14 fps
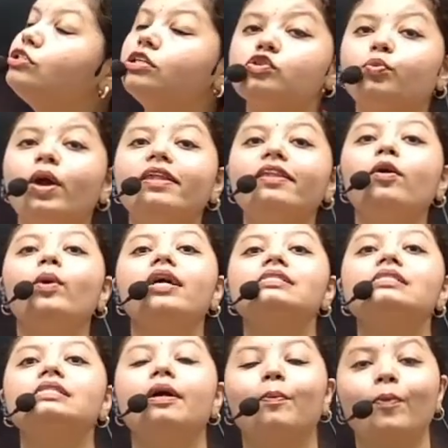whether we are
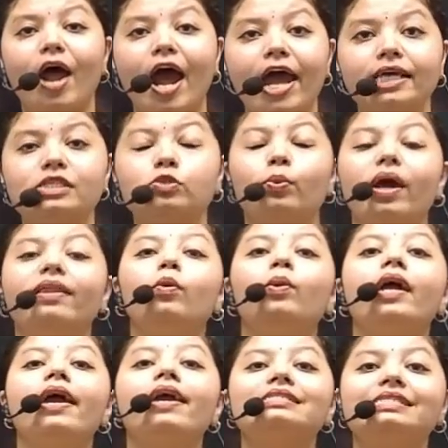surprised, whether we are
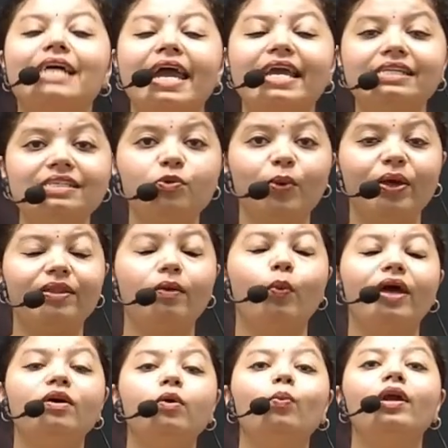excited, whether
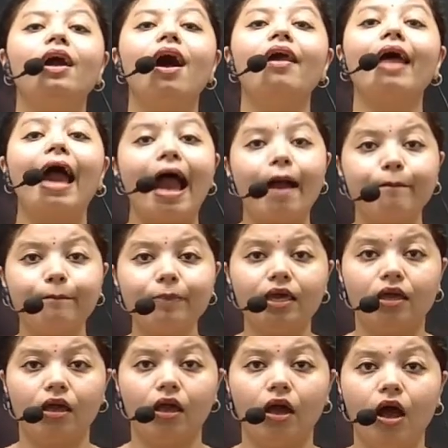we are happy,
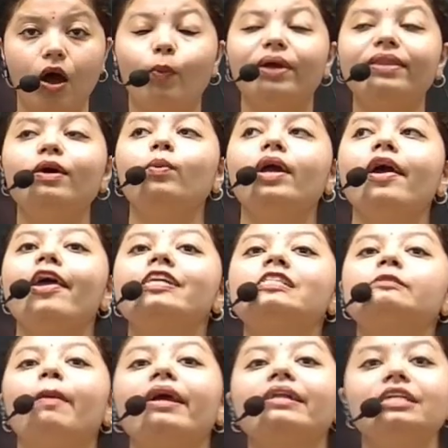whether we are
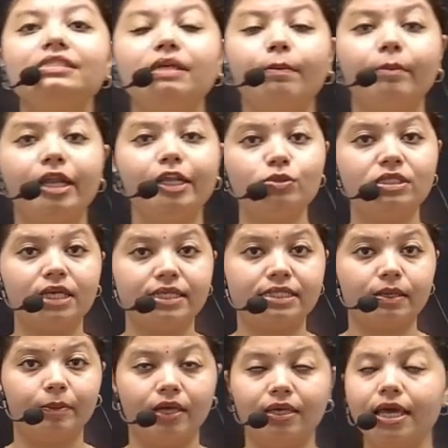expecting somebody to say
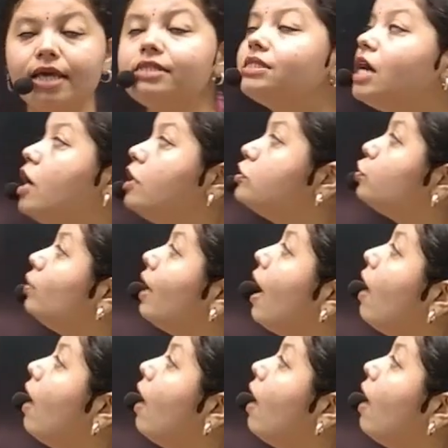something. Yes? So now,